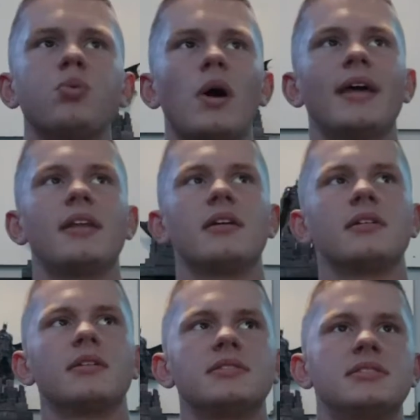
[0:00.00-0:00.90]
when
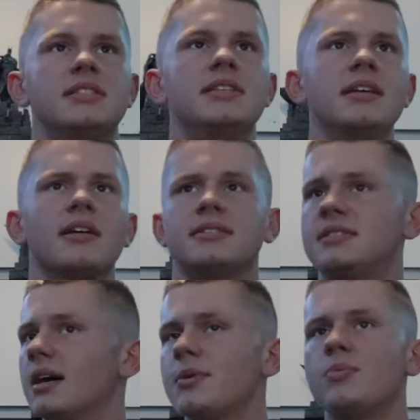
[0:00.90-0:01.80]

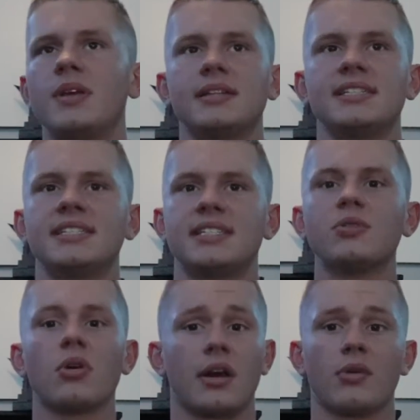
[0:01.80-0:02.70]
WB and
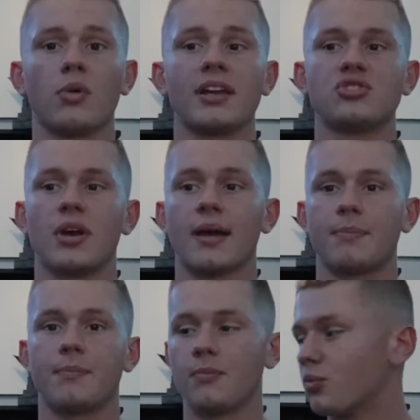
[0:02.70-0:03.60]
DC were on the right
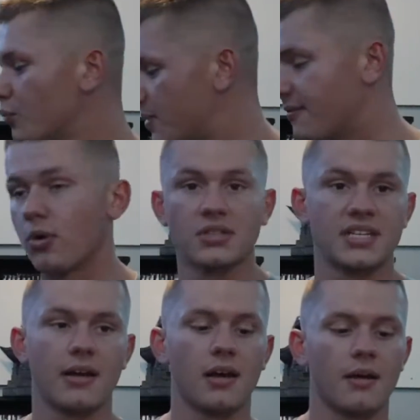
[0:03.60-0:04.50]
track before
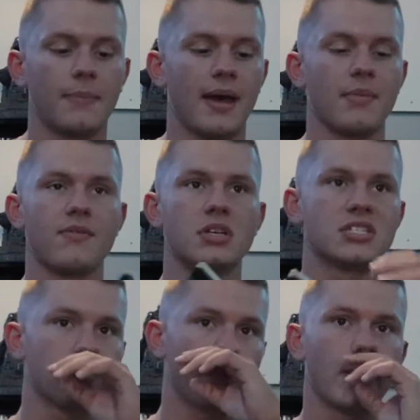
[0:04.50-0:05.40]
Batman v
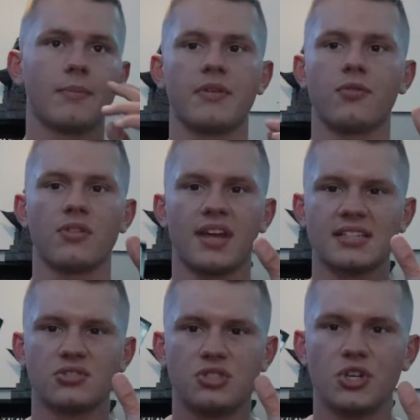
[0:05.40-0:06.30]
Superman, before they
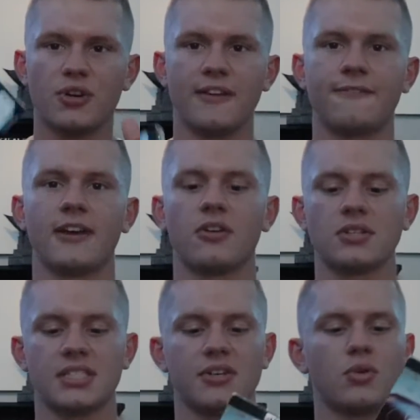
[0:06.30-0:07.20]
got their dirty
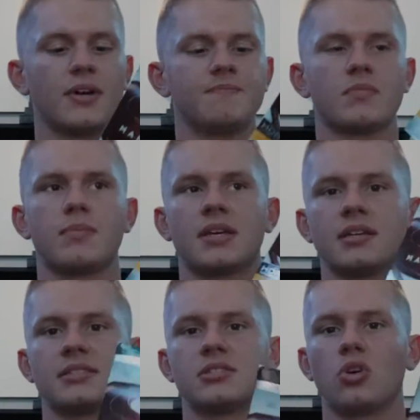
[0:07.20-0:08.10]
fingers into it,
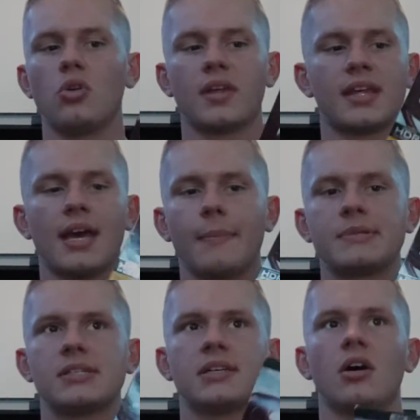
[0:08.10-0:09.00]
because Nolan
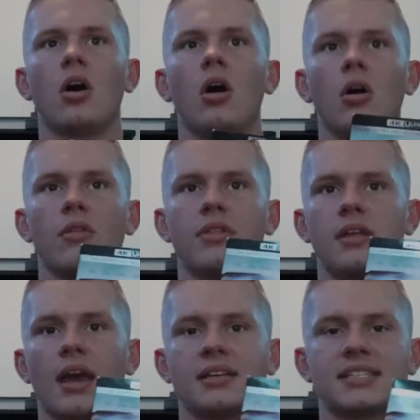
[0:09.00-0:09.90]
kept all
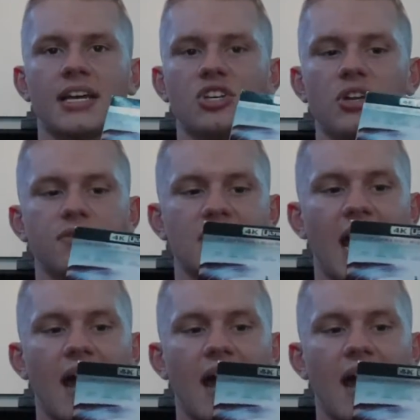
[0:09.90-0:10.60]
the executives